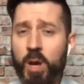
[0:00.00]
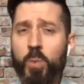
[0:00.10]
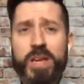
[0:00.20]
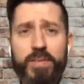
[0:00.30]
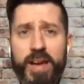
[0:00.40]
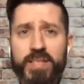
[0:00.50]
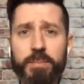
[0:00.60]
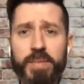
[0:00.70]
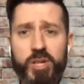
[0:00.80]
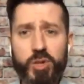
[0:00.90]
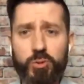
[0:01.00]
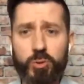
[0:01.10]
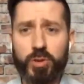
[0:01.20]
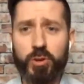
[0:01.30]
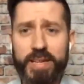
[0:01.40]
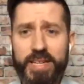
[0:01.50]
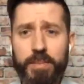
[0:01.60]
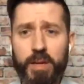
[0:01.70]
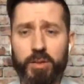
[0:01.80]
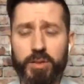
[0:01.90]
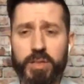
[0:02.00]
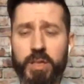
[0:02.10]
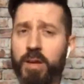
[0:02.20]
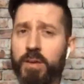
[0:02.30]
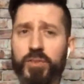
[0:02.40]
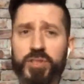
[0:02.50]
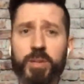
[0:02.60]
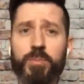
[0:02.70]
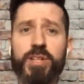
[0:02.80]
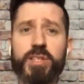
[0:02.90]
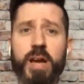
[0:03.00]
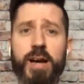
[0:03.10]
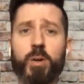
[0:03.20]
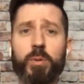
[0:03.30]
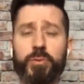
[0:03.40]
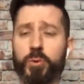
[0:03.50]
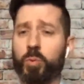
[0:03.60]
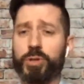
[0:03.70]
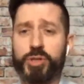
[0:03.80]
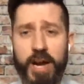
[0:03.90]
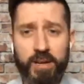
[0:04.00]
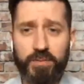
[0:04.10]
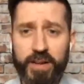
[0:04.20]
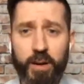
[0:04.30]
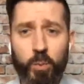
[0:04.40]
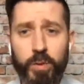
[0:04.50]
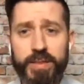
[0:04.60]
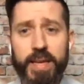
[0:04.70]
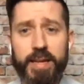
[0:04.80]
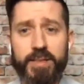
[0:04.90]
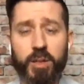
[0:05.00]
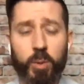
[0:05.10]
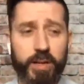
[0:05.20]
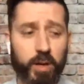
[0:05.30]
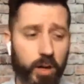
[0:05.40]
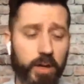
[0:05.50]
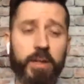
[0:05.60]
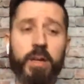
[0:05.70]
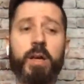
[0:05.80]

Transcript: We have had some issues with our emails for some reason not going through. We're trying to figure out what the heck's going on.